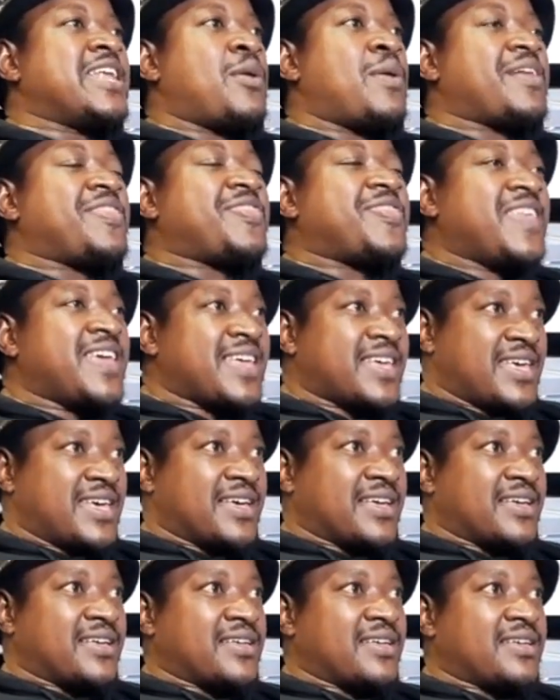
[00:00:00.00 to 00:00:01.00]
Because in our
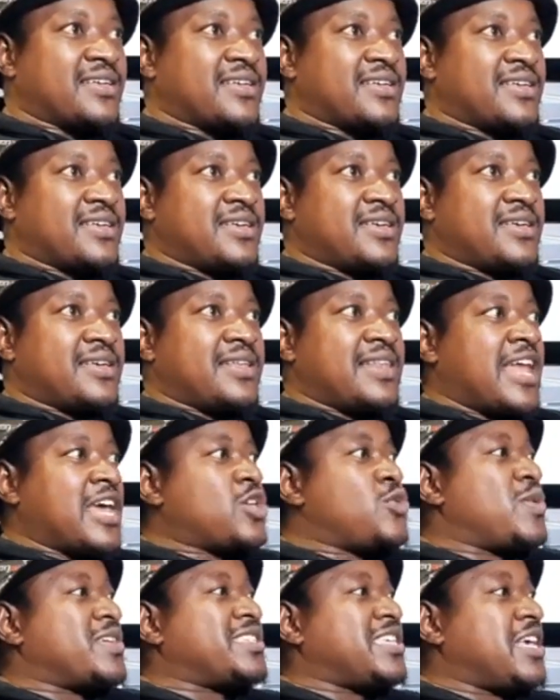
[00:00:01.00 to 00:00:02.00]
thinking,
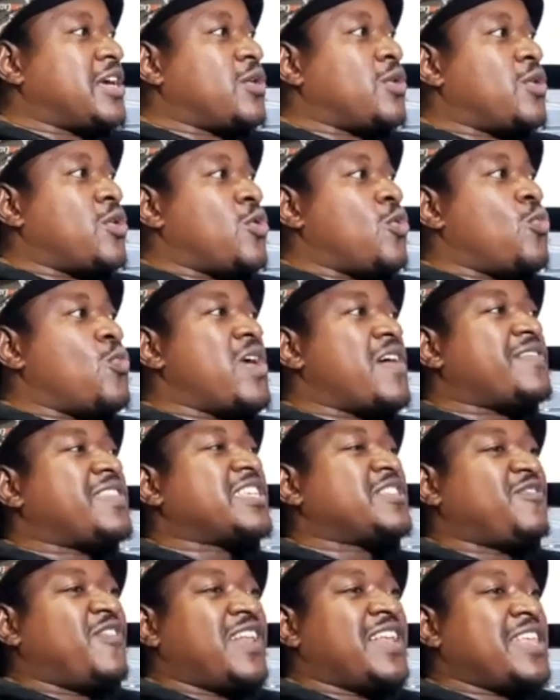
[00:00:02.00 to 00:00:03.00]
like you were saying,
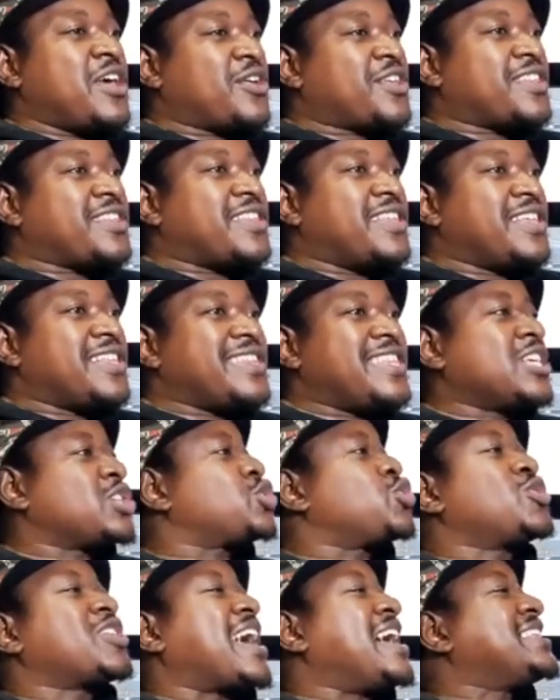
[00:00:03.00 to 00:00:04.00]
we have this feeling that
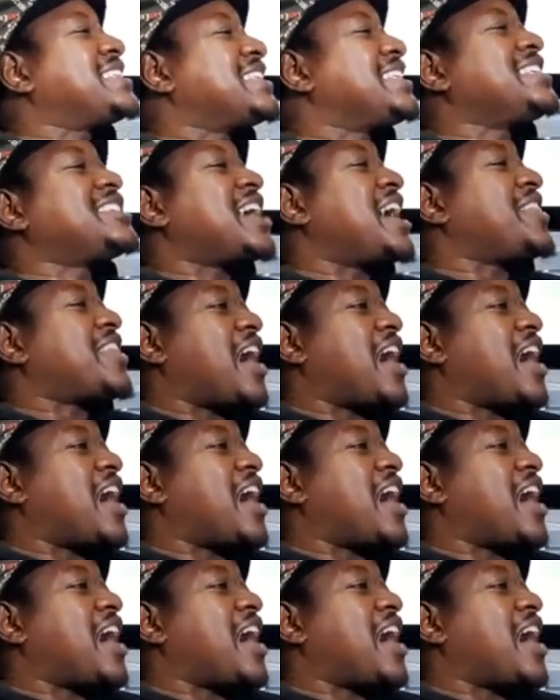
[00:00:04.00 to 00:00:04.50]
things should cancel